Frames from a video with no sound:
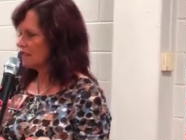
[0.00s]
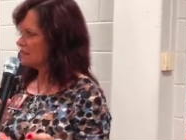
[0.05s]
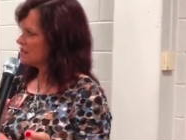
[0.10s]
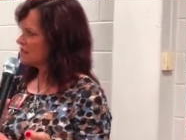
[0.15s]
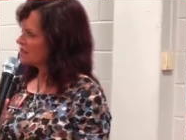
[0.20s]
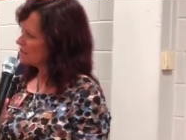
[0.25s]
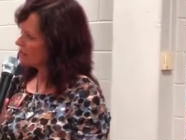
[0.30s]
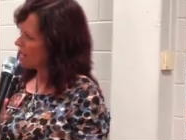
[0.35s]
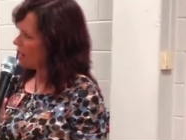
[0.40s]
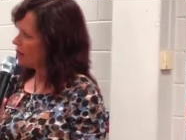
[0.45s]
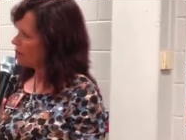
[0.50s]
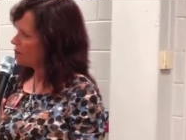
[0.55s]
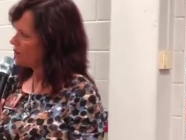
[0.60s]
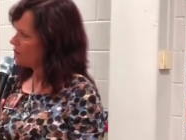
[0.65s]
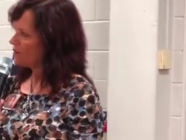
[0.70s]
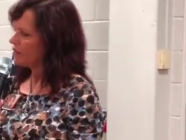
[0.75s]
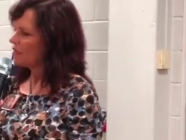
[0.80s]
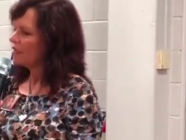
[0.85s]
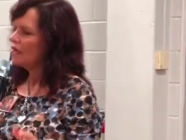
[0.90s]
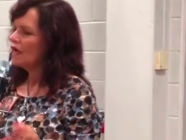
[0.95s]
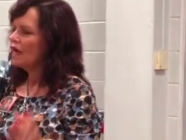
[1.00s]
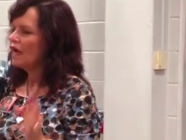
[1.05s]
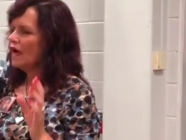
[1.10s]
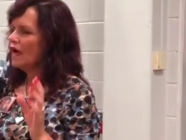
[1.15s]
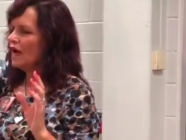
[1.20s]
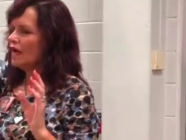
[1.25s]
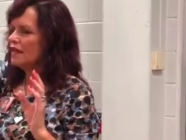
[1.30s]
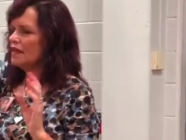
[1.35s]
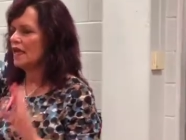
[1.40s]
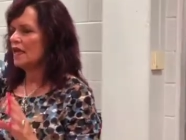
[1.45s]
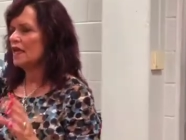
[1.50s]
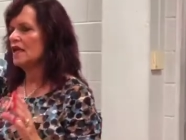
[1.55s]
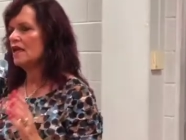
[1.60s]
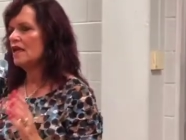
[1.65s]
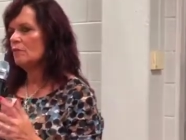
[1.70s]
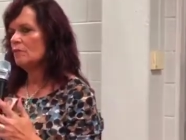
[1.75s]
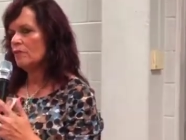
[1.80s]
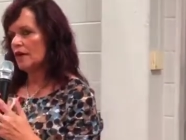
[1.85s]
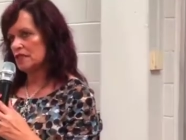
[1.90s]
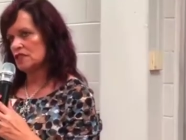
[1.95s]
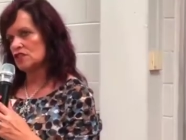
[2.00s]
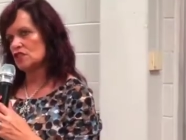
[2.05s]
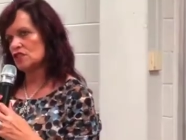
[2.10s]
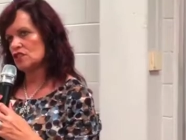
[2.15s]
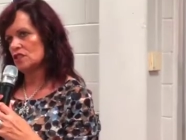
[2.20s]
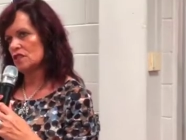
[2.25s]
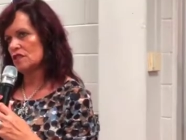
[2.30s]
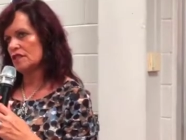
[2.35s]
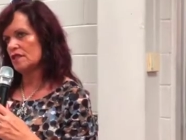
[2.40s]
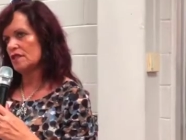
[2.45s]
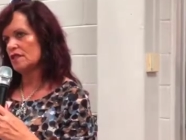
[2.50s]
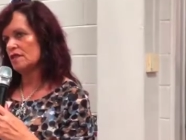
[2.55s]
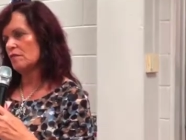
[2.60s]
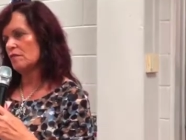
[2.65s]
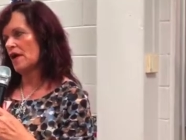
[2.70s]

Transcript: I stopped, and then he mentioned